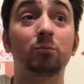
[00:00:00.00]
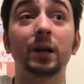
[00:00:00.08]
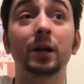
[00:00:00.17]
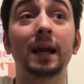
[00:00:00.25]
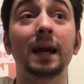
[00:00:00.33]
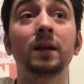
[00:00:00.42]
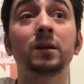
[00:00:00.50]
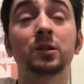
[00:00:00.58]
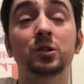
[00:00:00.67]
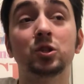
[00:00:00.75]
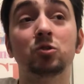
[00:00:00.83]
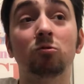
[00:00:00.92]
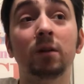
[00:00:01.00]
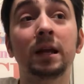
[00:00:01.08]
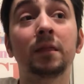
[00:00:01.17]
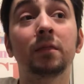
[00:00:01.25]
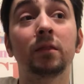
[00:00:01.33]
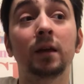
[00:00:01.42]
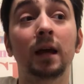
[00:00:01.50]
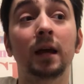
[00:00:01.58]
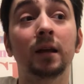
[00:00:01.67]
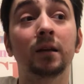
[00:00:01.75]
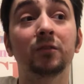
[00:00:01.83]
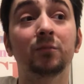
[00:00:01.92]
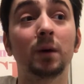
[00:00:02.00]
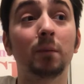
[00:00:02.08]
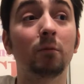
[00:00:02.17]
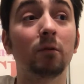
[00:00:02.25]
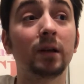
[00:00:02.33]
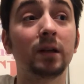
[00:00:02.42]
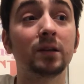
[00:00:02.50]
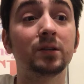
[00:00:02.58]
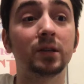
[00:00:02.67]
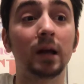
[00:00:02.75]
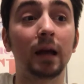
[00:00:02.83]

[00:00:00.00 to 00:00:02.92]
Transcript: regained its strength and its memories